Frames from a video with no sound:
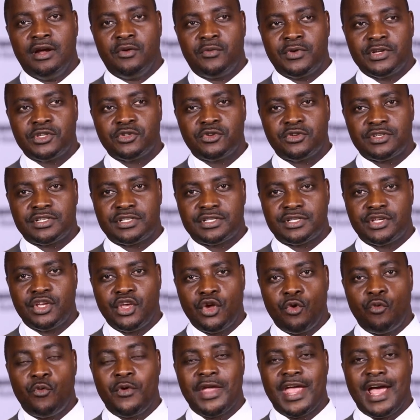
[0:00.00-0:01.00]
resource,
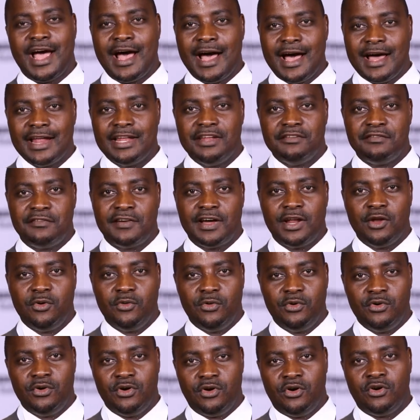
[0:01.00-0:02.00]
we add
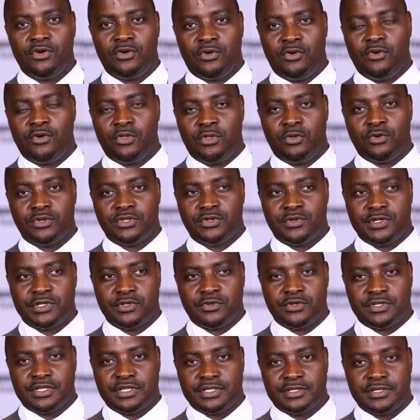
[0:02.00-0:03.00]
value on those
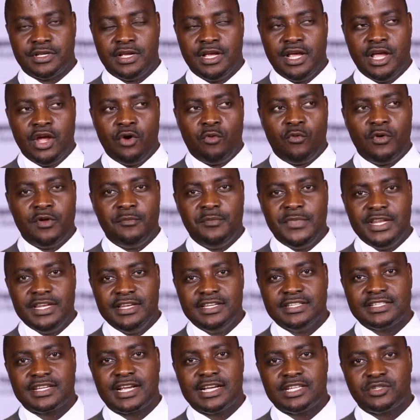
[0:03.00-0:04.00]
resources. We've been
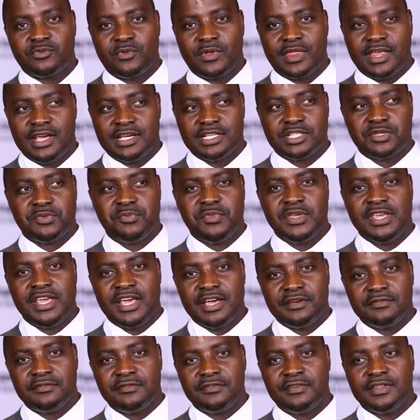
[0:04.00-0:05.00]
discussing with the
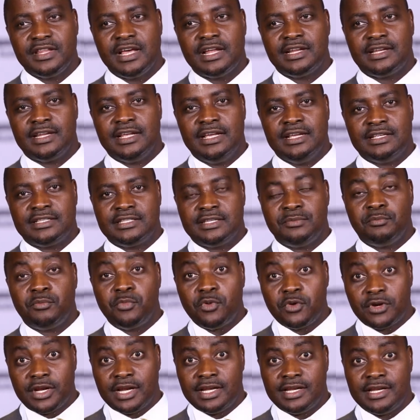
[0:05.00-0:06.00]
SPF that it's
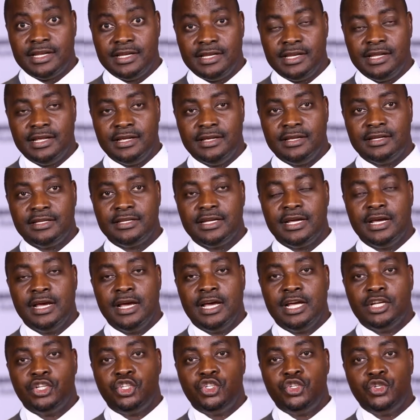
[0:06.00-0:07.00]
important indeed
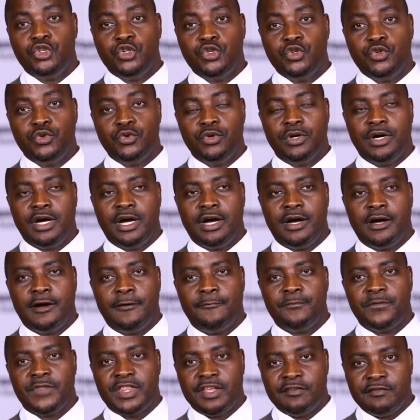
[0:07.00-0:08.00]
to
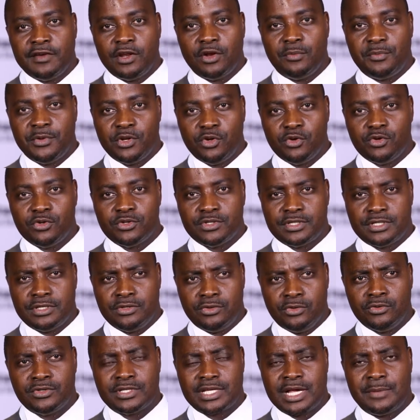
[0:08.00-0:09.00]
develop
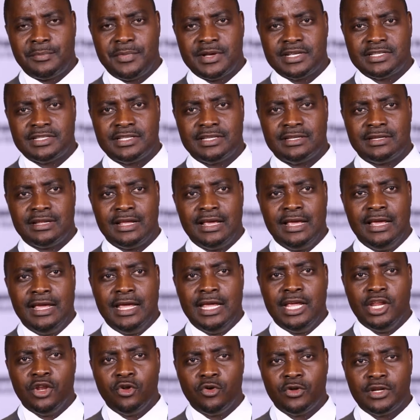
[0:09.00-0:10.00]
those capacities
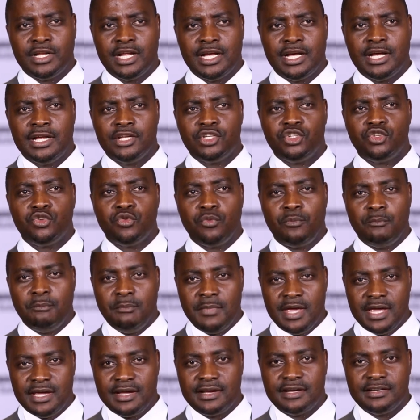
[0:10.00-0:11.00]
in order to
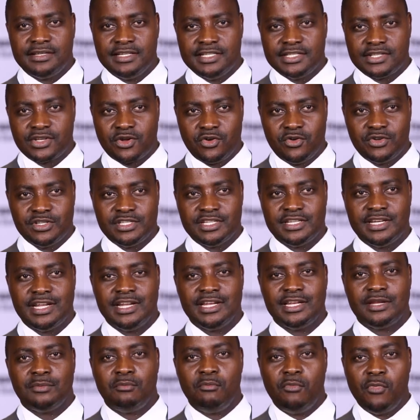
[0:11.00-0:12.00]
make this
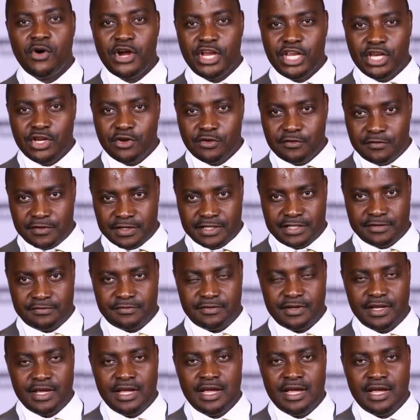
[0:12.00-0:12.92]
continent more innovative,